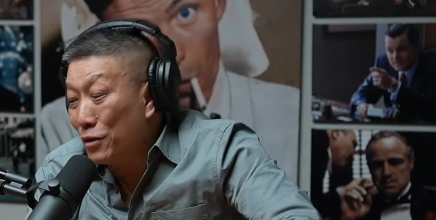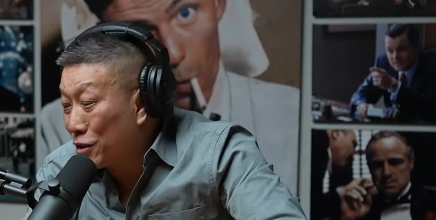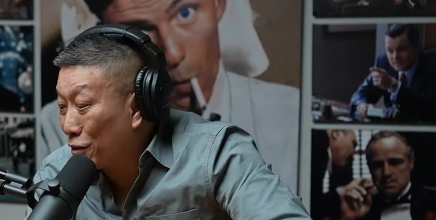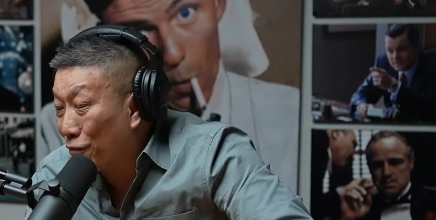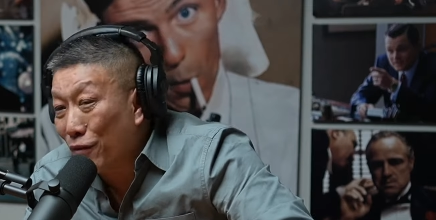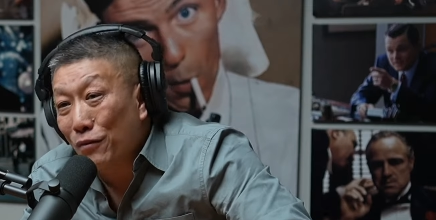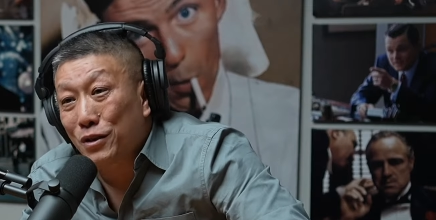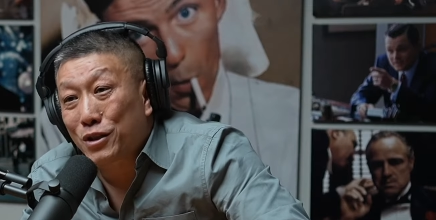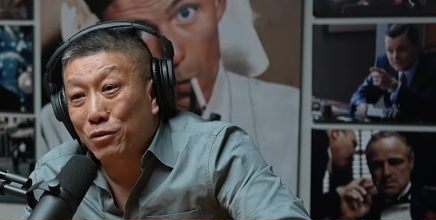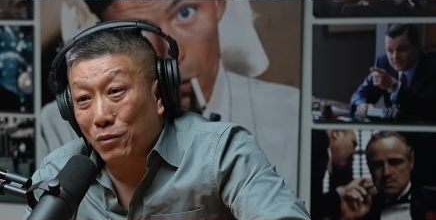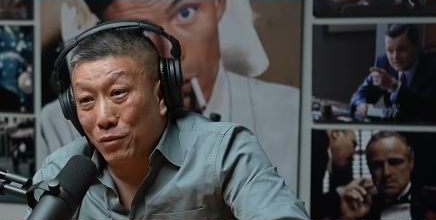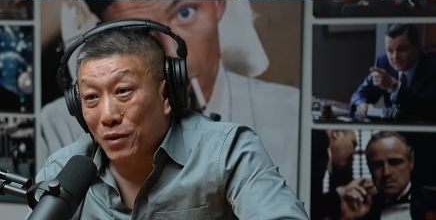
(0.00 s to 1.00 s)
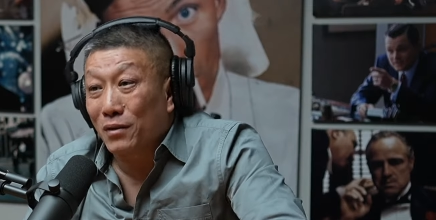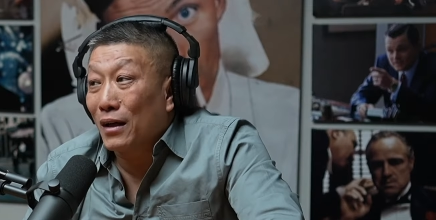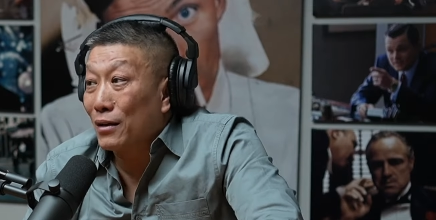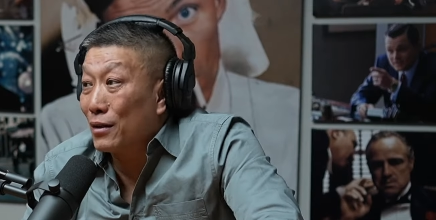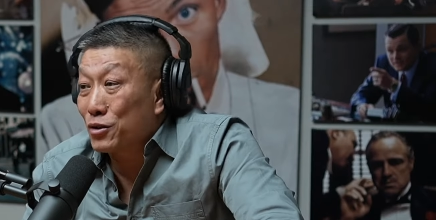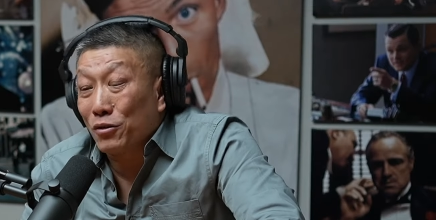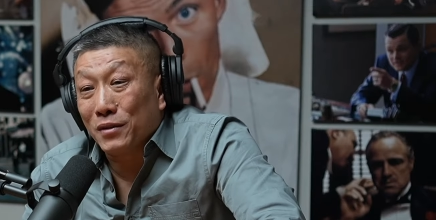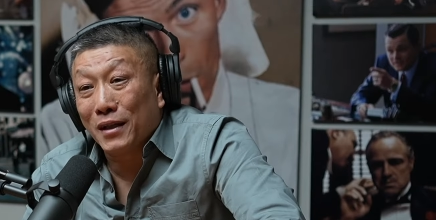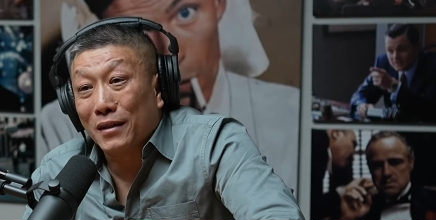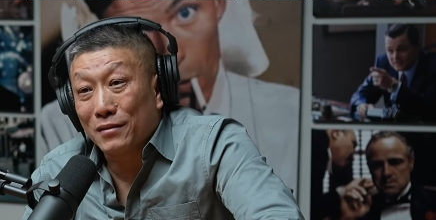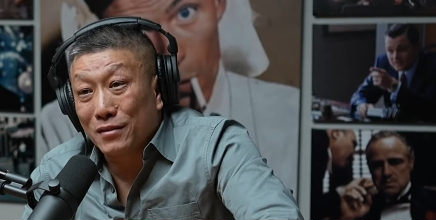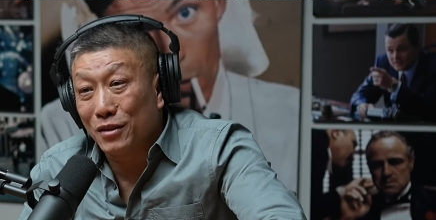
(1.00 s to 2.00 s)
Speaker 1: British are very strict with uh, uh certain mm.
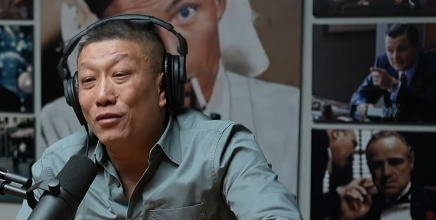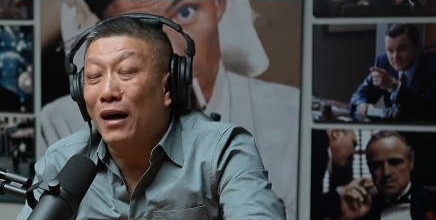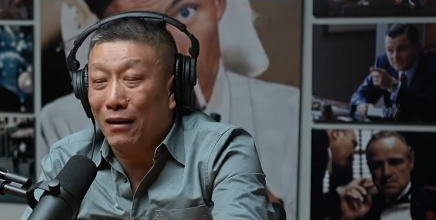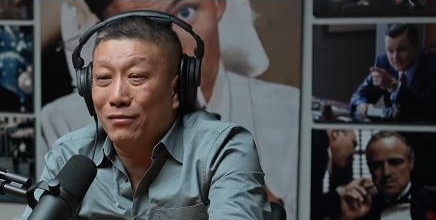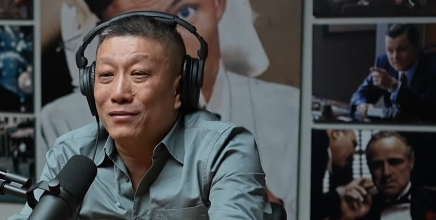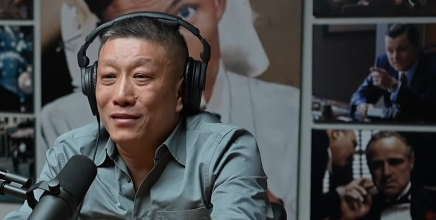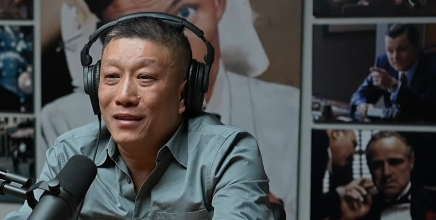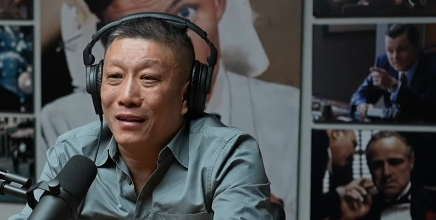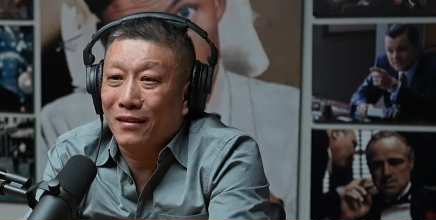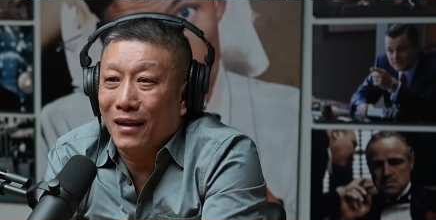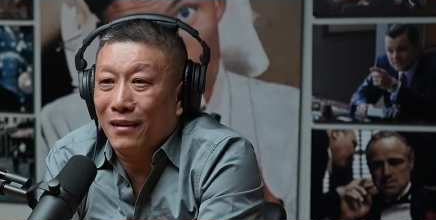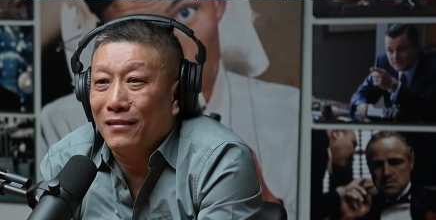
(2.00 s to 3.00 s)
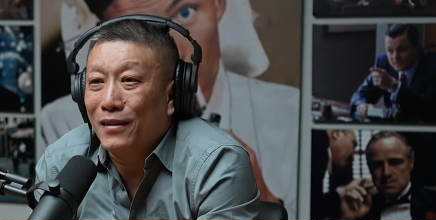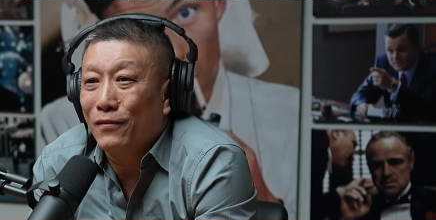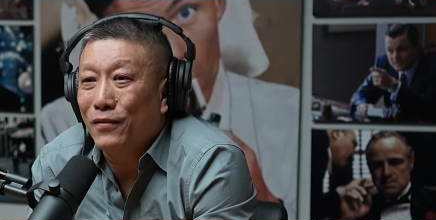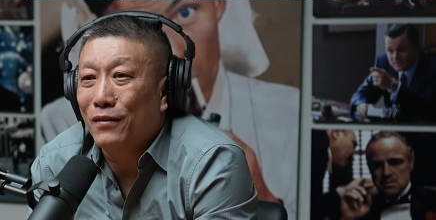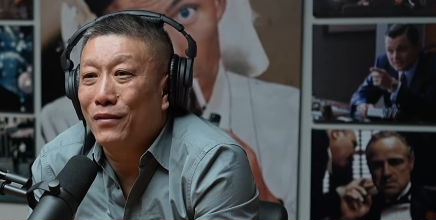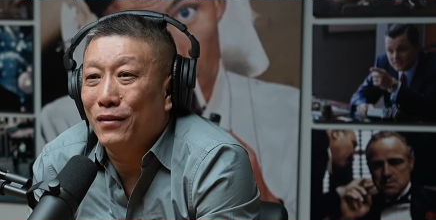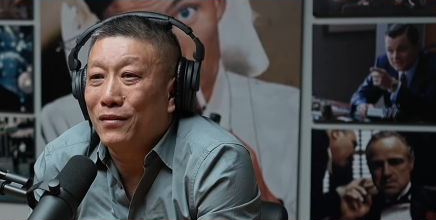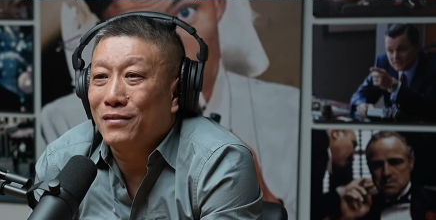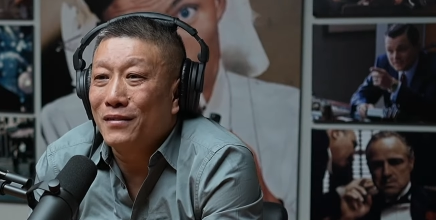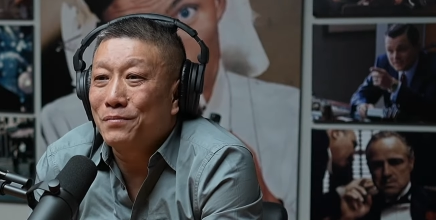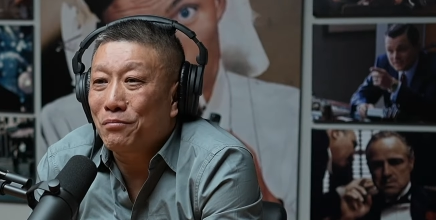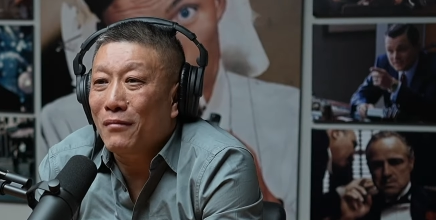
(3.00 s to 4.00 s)
things. You know how you know they're, they're very
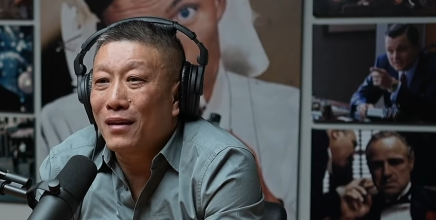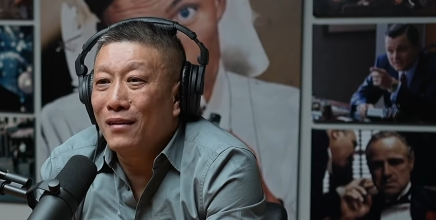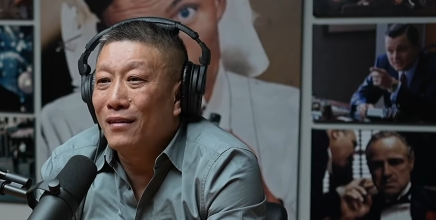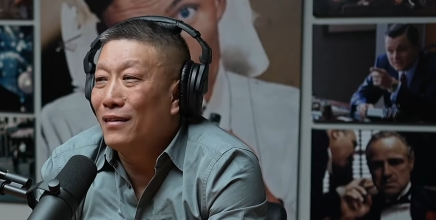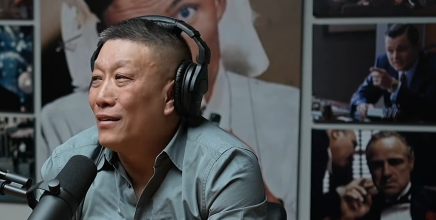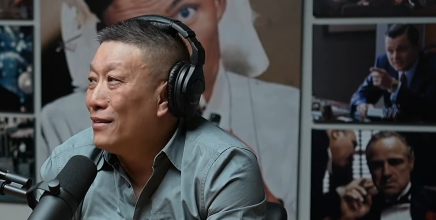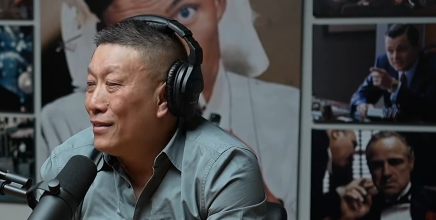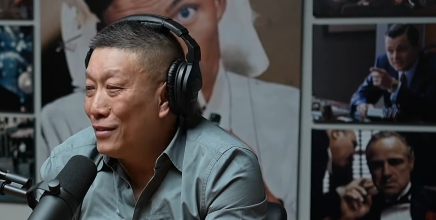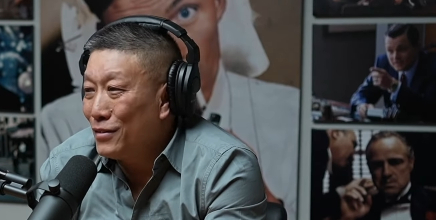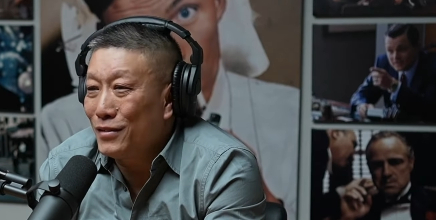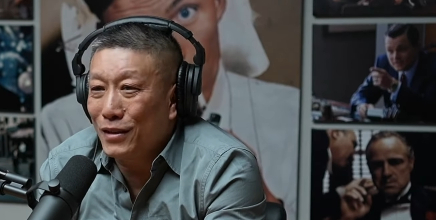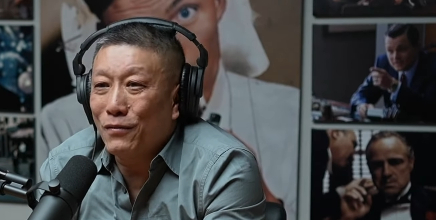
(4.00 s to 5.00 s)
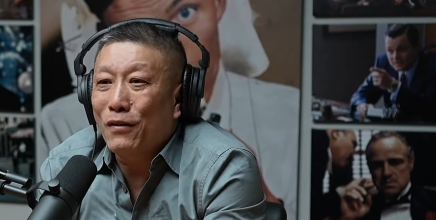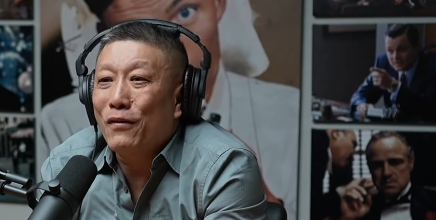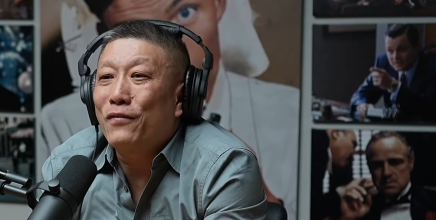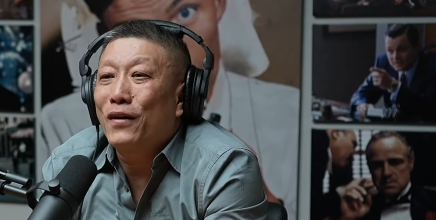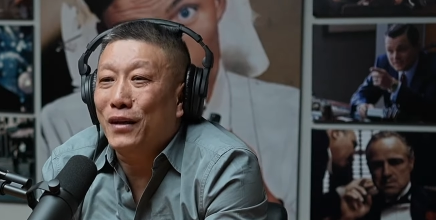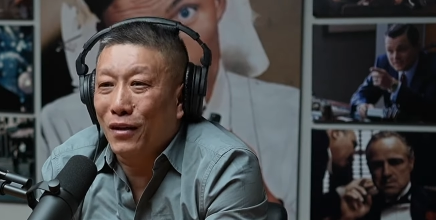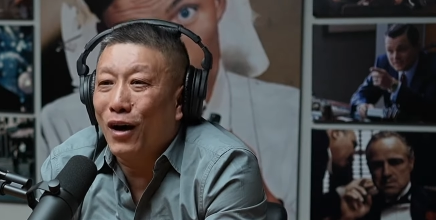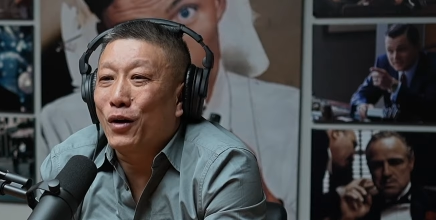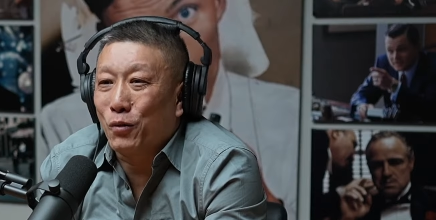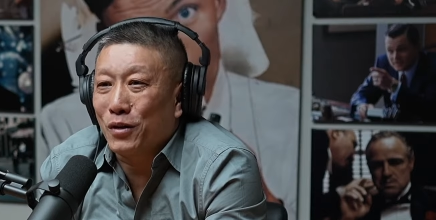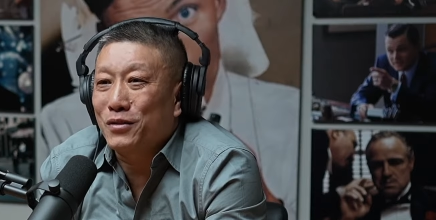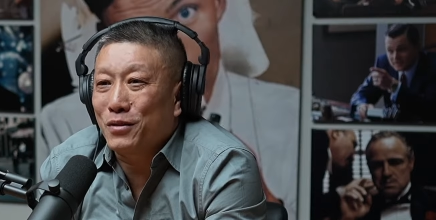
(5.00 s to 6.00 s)
they're very fucking
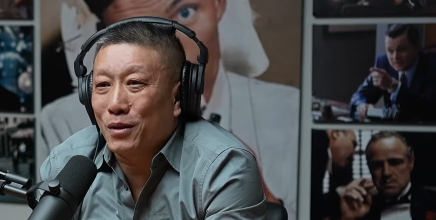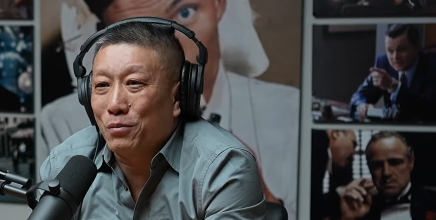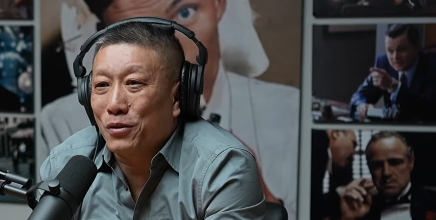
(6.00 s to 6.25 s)
awkward. The